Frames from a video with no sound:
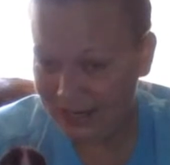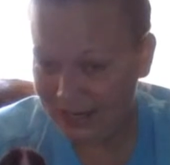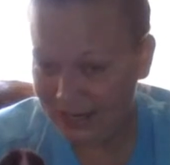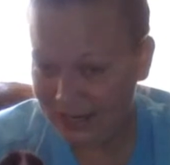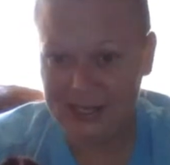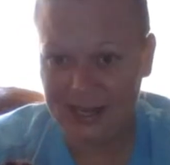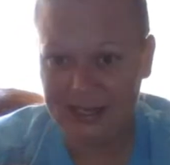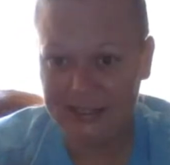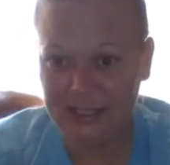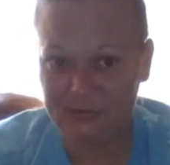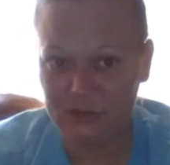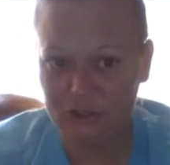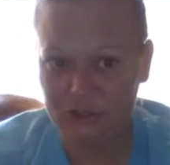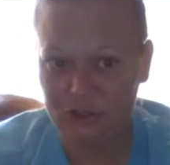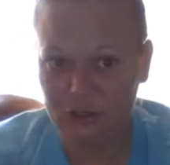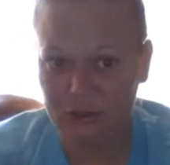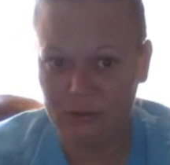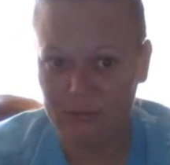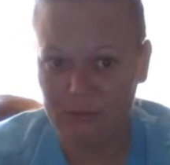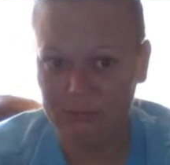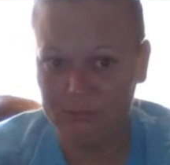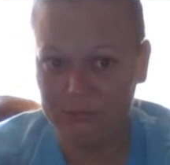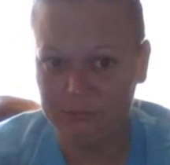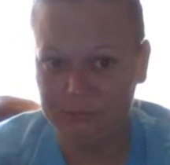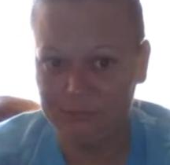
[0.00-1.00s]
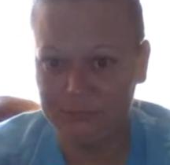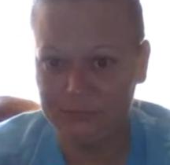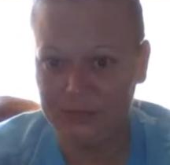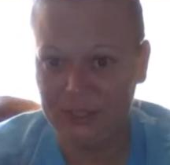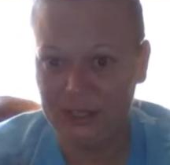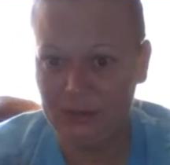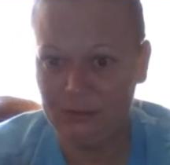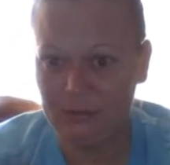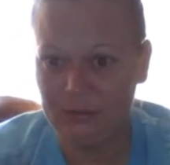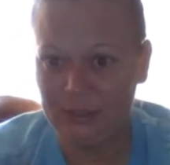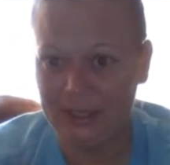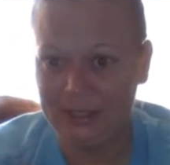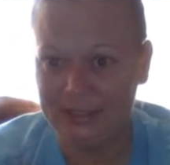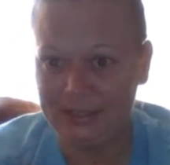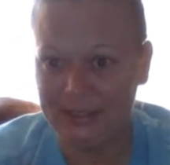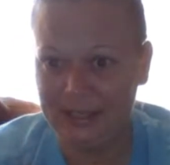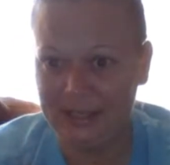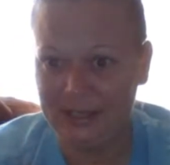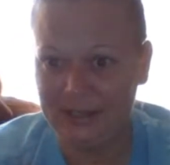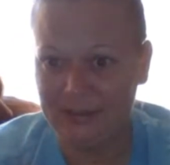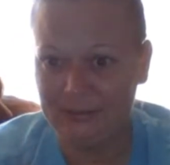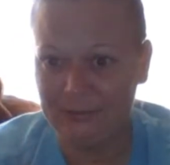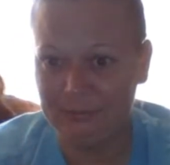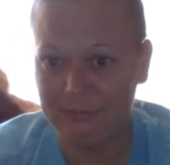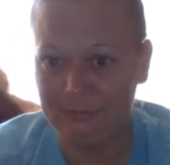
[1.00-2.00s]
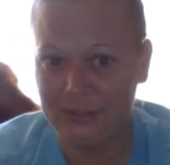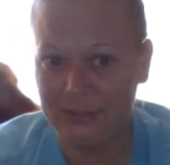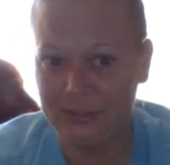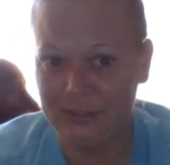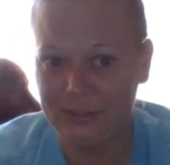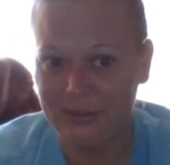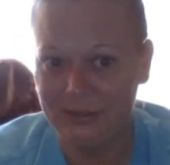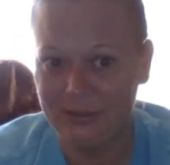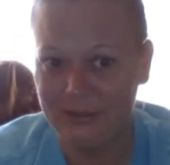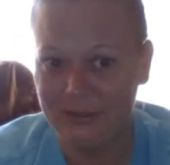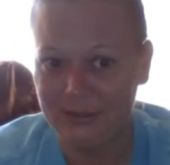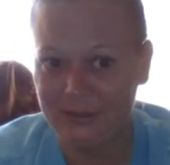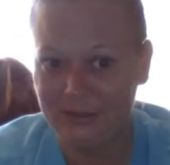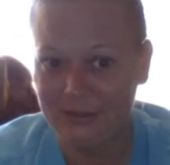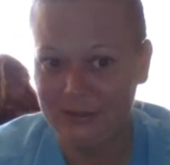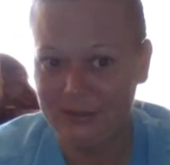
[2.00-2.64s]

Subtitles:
of his sight, that's for sure. He don't like that.